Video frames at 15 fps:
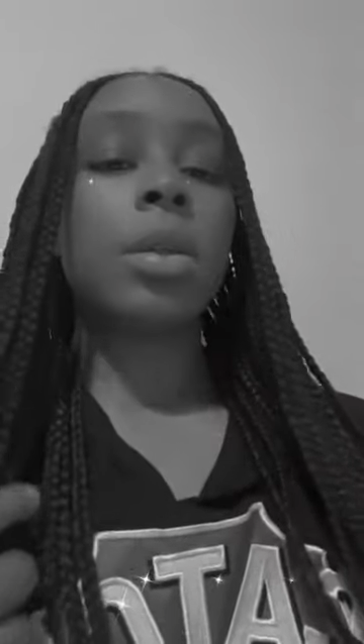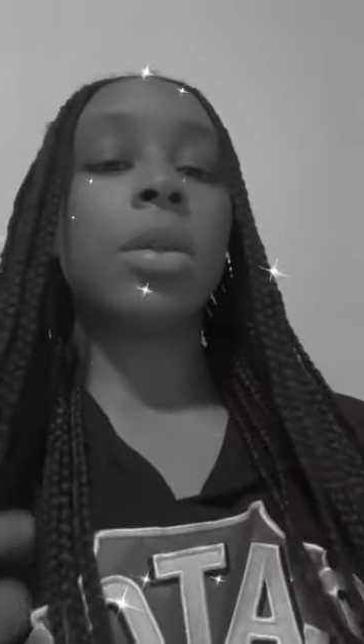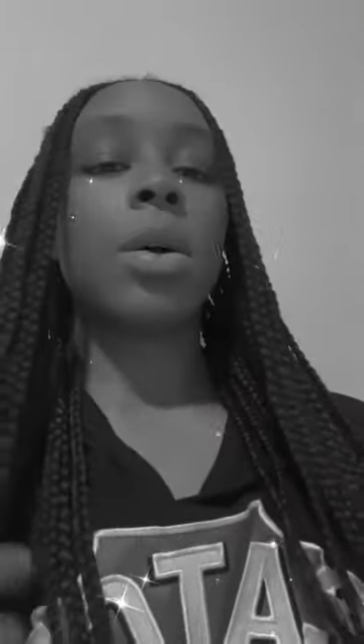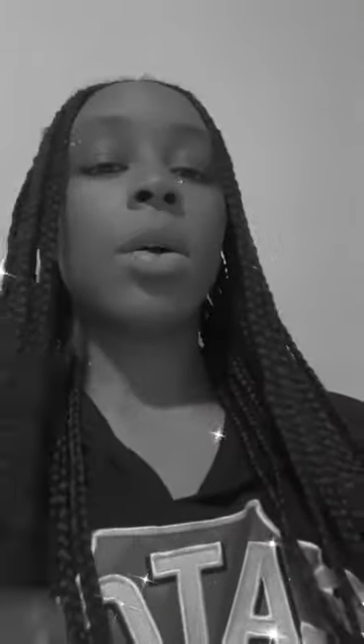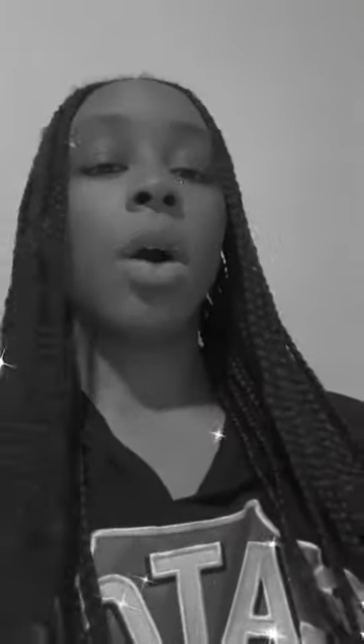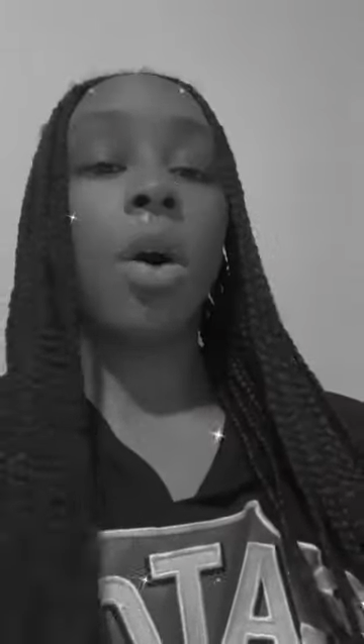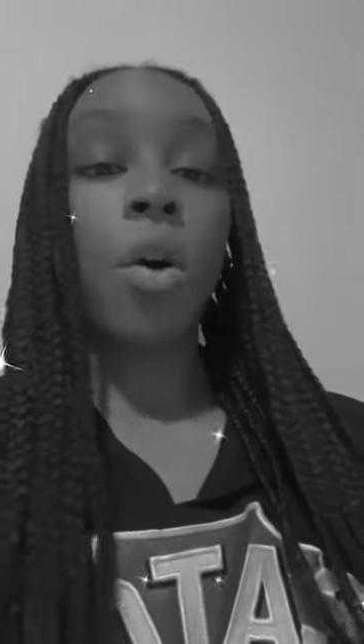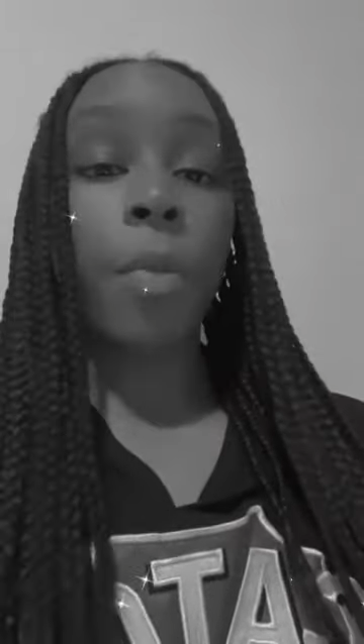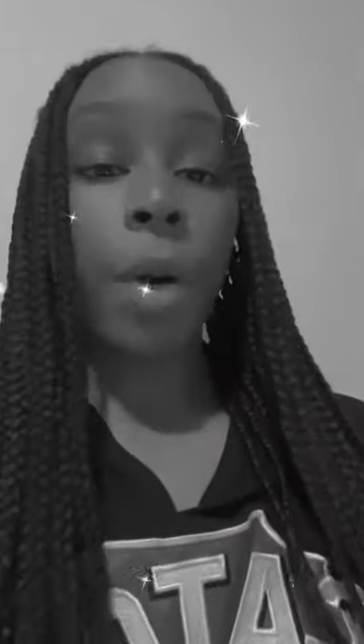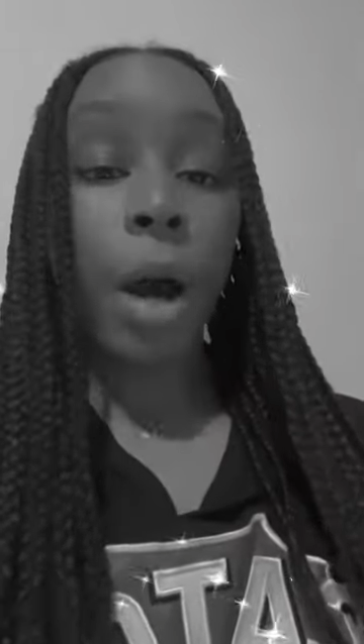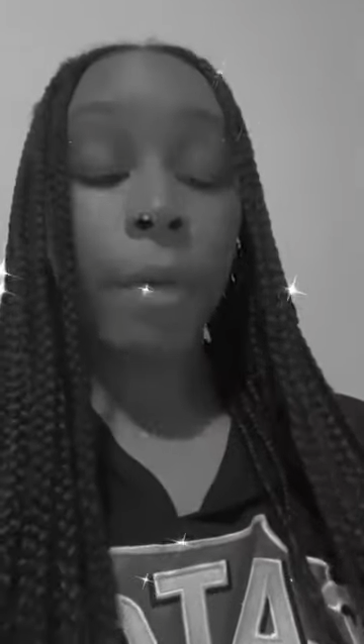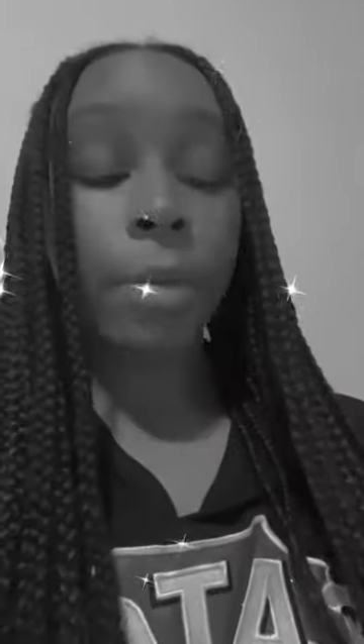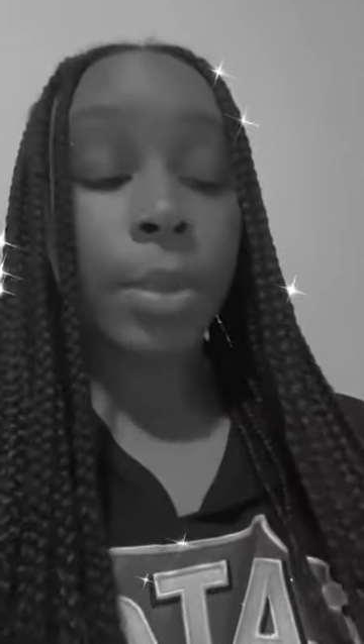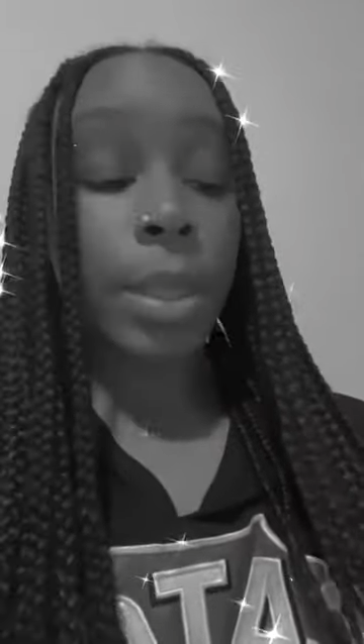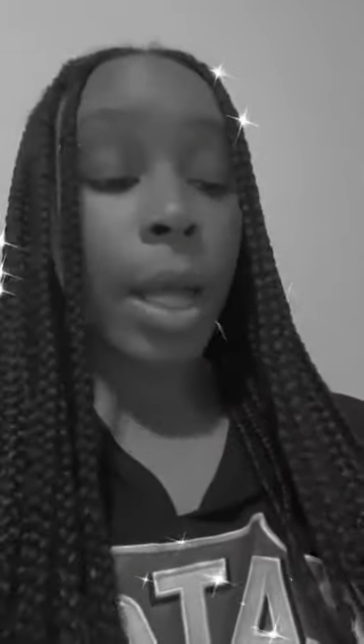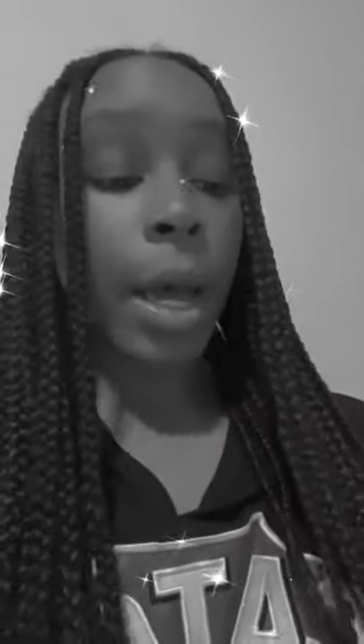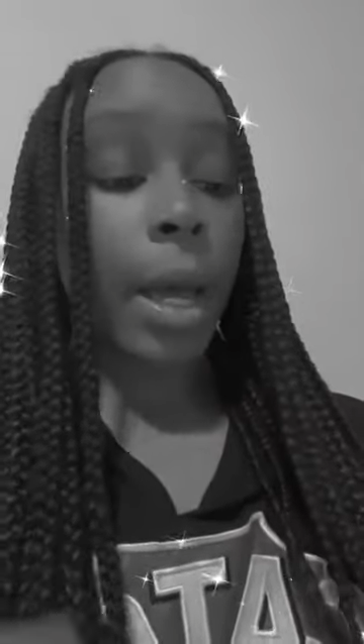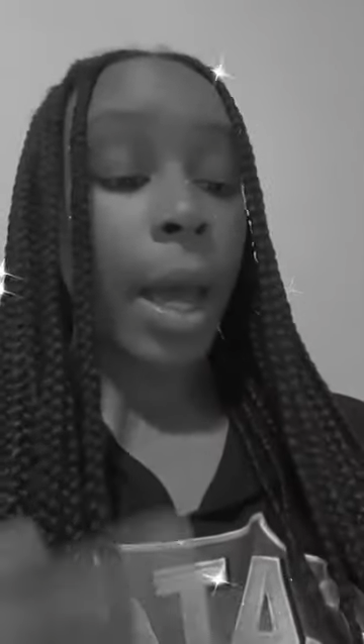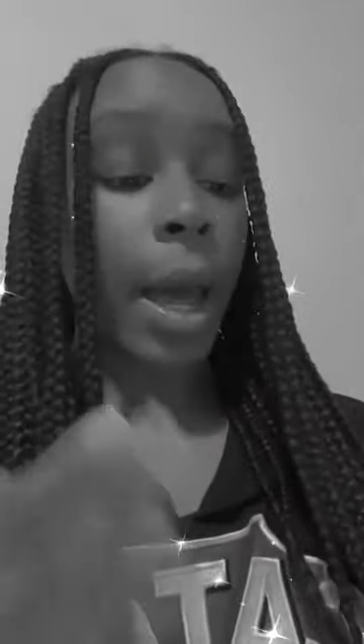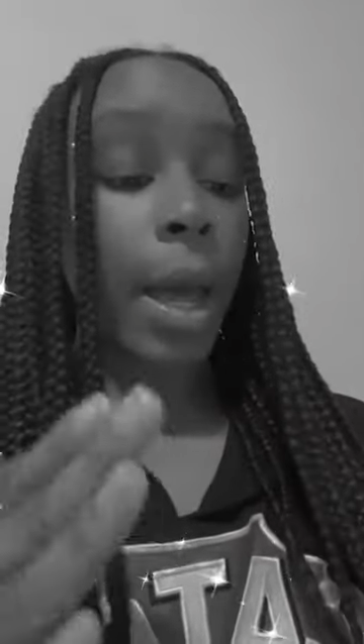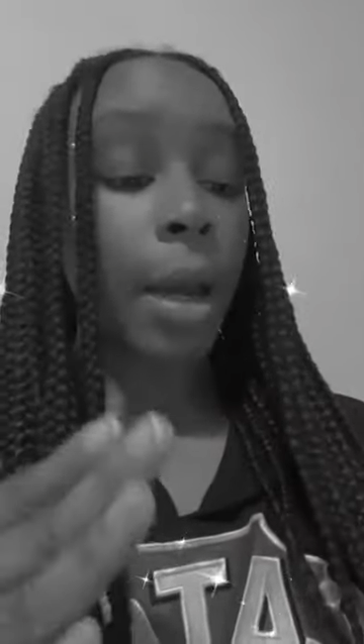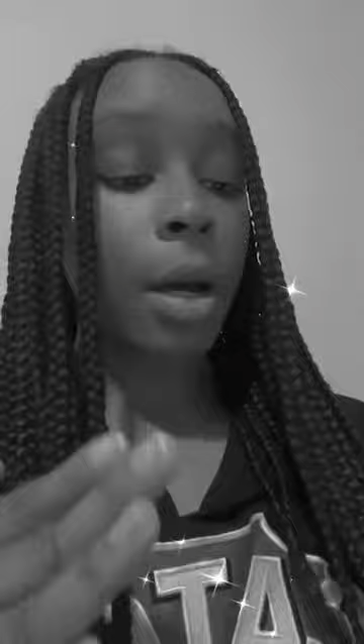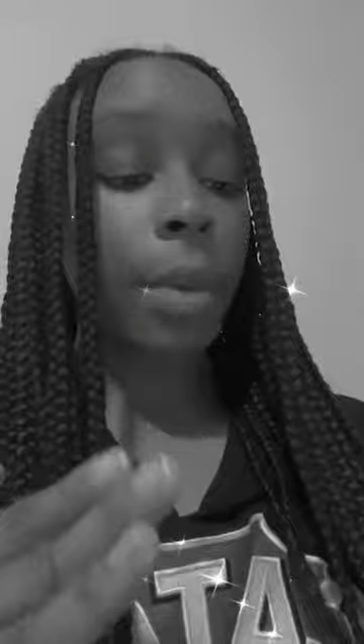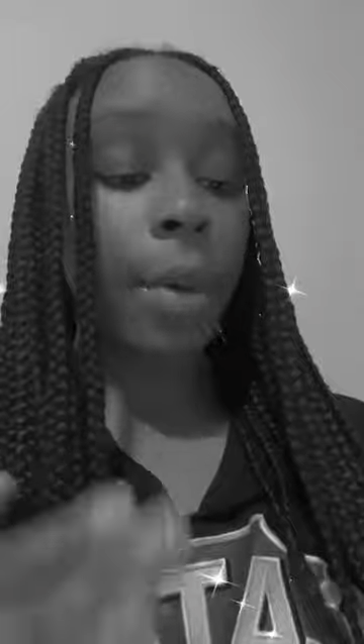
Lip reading: so the old prophet was like, hey,